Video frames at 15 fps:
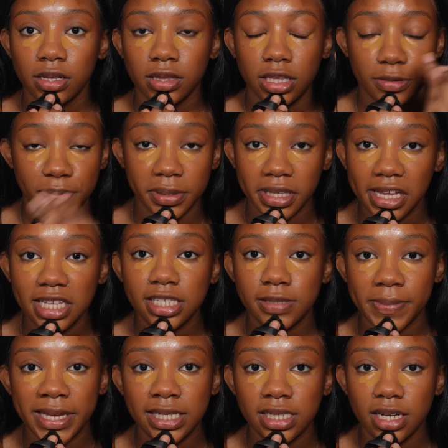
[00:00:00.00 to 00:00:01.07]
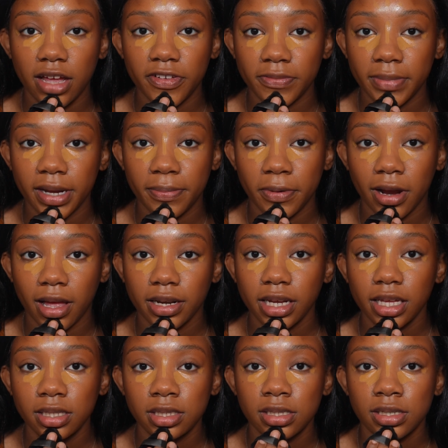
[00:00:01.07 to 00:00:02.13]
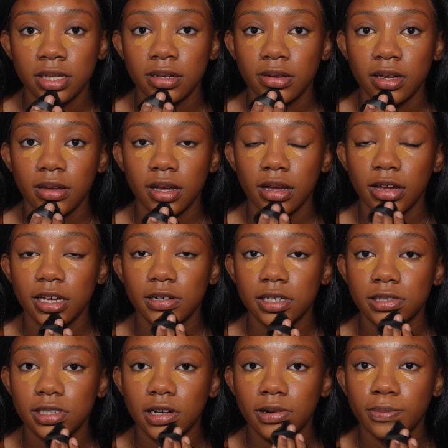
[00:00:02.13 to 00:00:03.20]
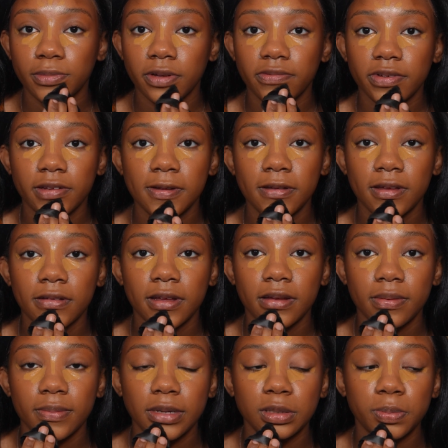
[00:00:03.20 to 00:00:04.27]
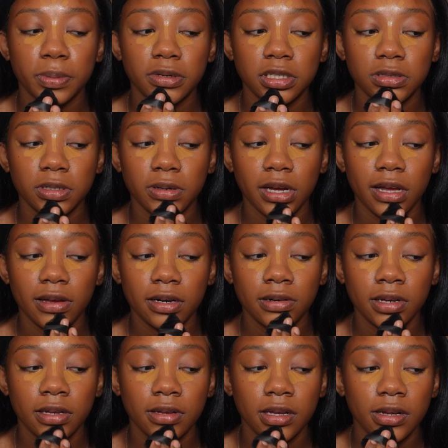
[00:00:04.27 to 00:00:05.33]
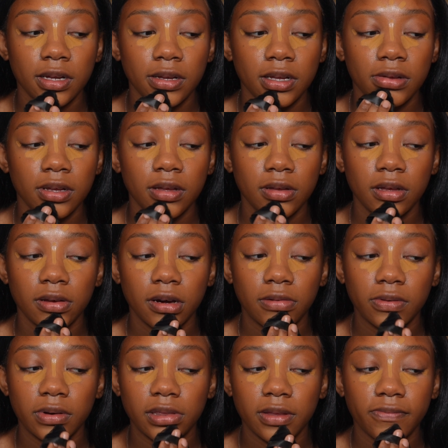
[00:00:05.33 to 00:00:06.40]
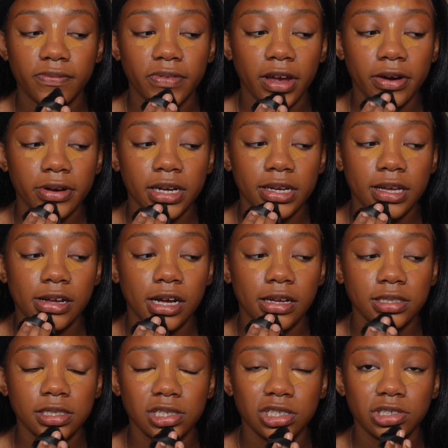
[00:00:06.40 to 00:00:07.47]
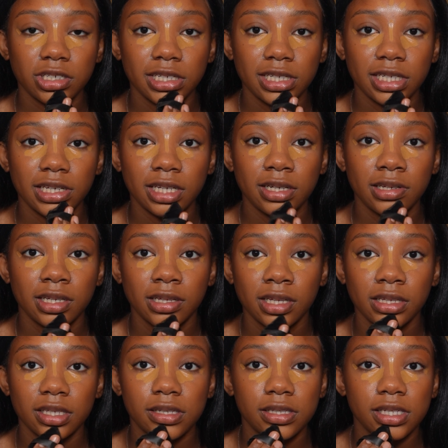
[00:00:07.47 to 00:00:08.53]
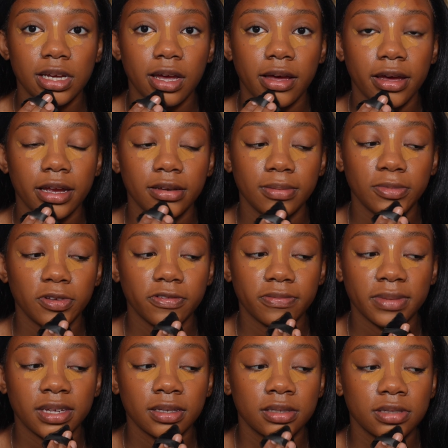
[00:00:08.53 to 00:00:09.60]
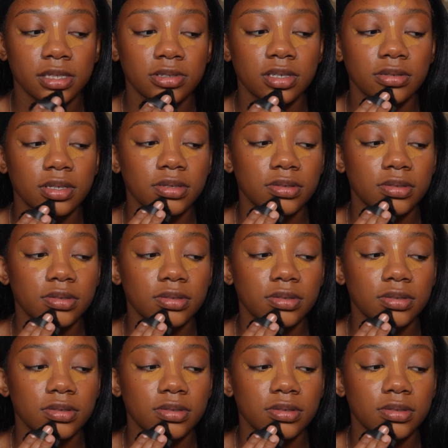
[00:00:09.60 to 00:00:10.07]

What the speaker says: the placement of my product, I just start moving my sponge around with very concentrated, tiny movements.